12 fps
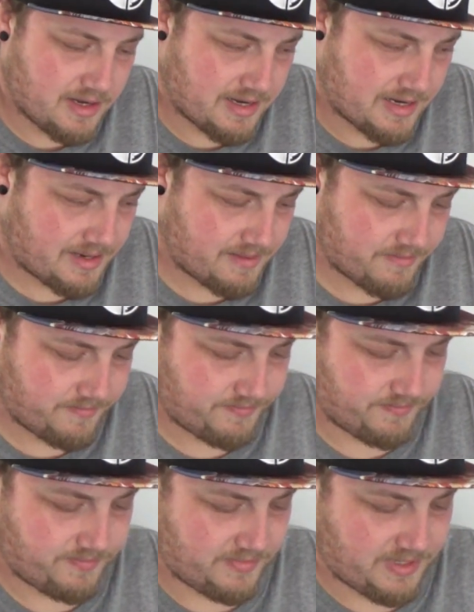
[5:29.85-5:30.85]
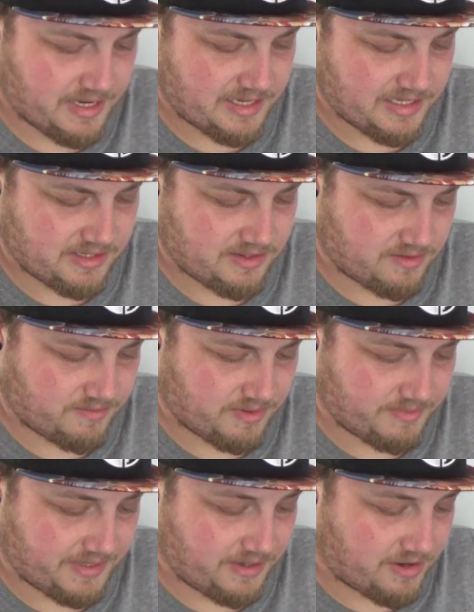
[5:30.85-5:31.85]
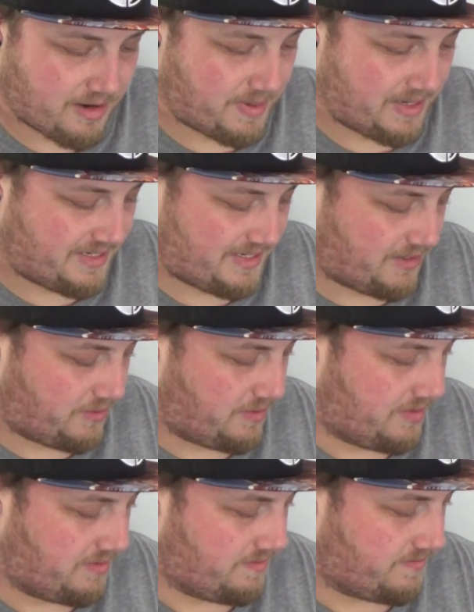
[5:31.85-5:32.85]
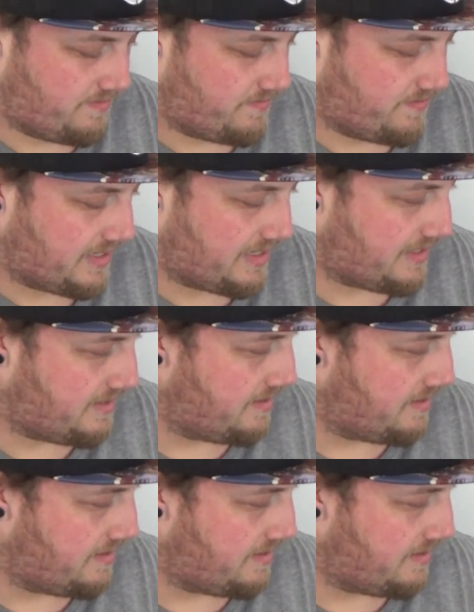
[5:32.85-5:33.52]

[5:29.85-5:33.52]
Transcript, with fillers: yeah, it's not probably not a big deal, but